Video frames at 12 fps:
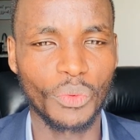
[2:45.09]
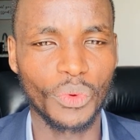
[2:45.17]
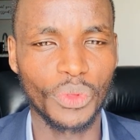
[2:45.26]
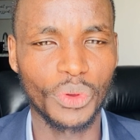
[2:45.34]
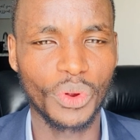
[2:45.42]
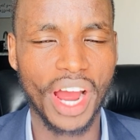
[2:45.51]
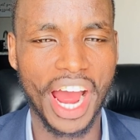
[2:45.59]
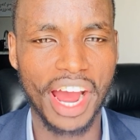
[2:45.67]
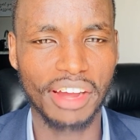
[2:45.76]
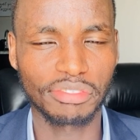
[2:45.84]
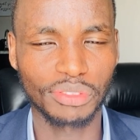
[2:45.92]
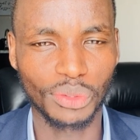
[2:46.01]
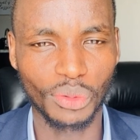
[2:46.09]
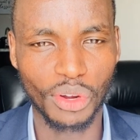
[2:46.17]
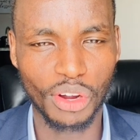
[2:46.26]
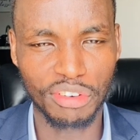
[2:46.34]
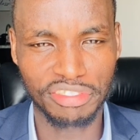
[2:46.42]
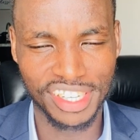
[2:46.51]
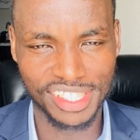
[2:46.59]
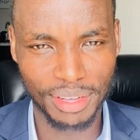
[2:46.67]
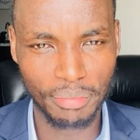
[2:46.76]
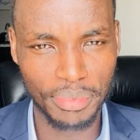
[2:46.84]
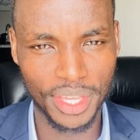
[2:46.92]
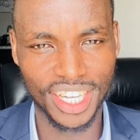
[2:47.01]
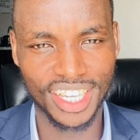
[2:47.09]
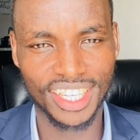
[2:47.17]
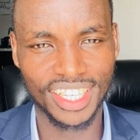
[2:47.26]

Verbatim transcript: you have to offer something